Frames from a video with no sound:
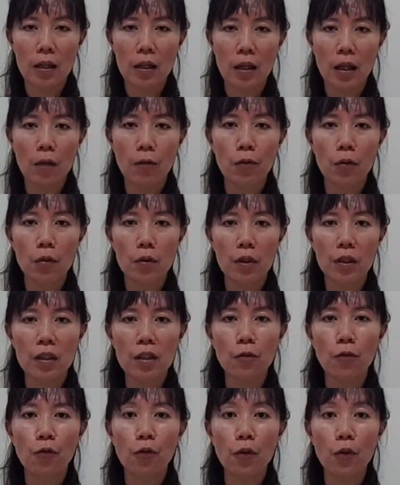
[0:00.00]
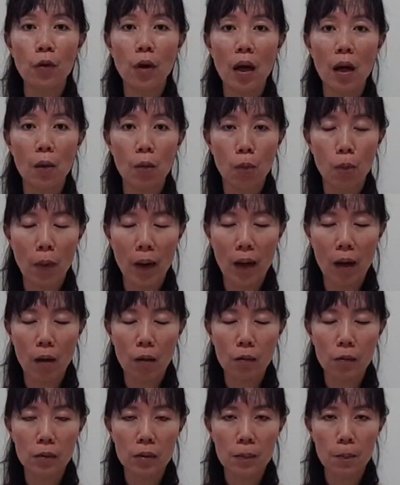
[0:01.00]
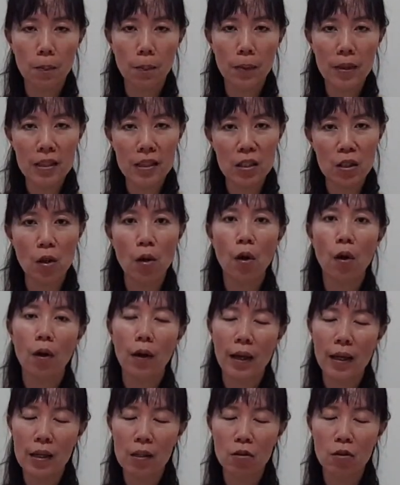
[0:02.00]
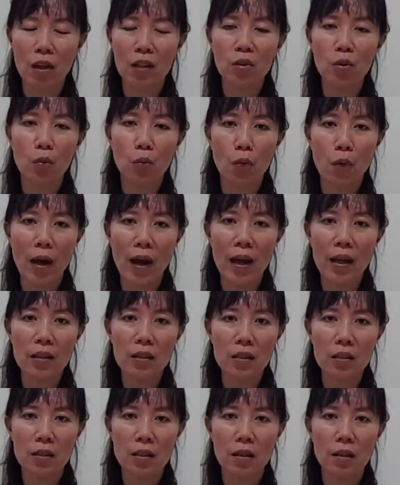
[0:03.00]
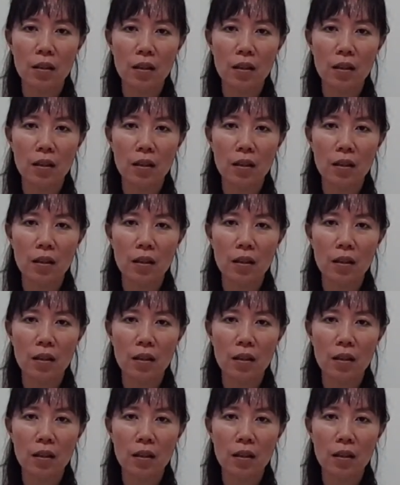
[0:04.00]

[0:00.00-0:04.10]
If you really feel unwell, please, okay, try to rest.